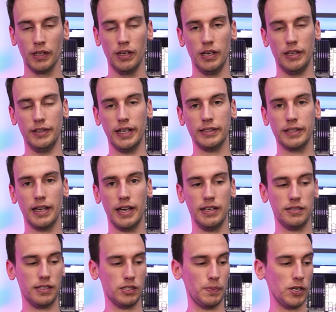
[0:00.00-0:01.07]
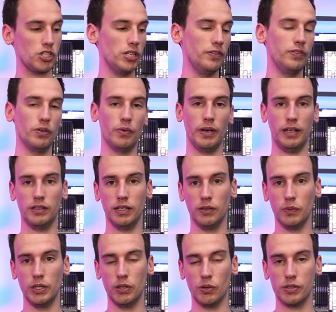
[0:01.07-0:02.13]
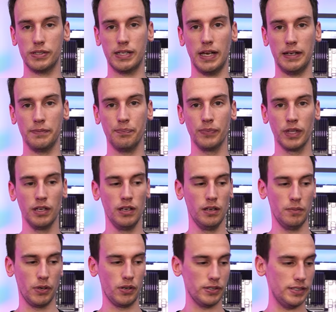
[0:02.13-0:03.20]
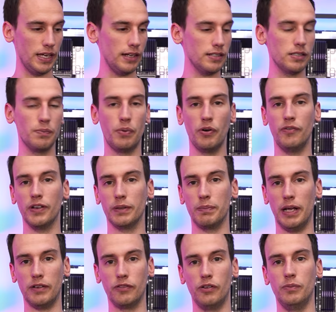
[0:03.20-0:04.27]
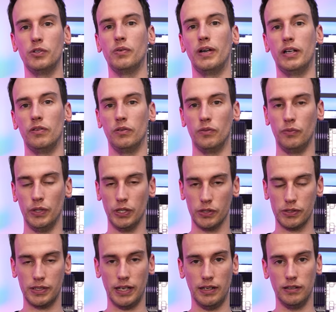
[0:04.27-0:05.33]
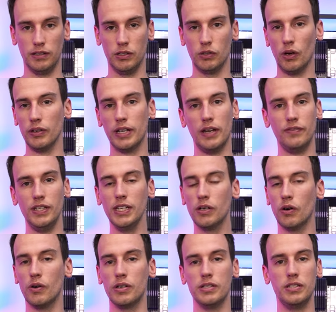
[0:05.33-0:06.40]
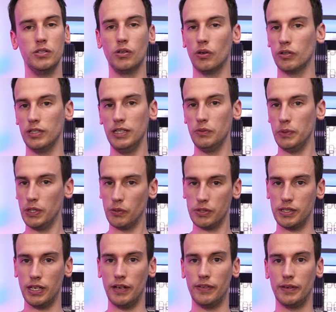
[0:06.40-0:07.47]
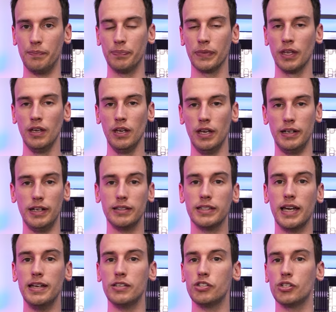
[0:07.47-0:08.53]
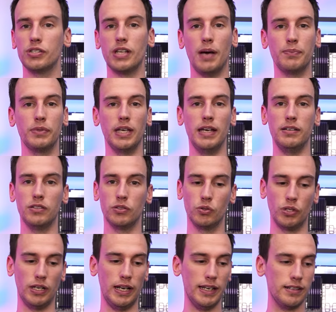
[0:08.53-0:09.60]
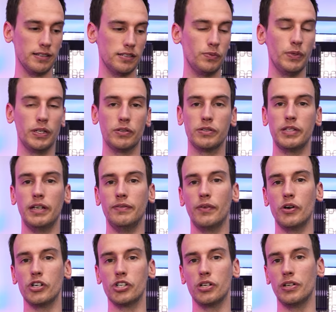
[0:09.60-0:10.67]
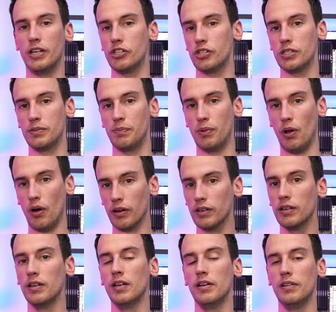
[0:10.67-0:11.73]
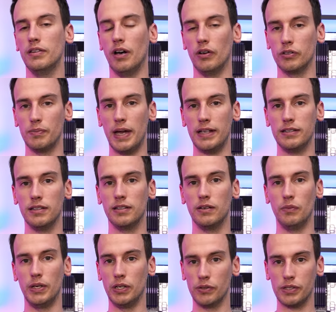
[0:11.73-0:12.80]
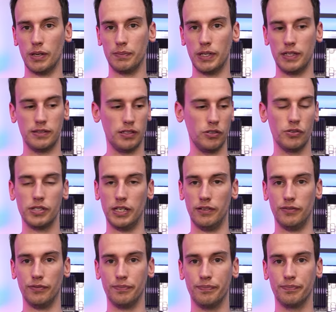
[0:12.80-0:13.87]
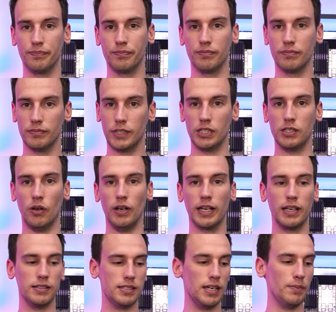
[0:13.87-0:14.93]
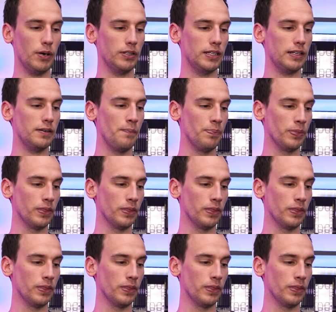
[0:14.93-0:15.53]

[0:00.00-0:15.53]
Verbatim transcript: In that case, especially if you're running Windows 10, because that is a perfect platform to run on Windows 10. You don't have eCores, you don't need Windows 11. In that case, just update to the latest Windows 10 version and just block the automatic Windows updates and you're safe. That's all I can say about that.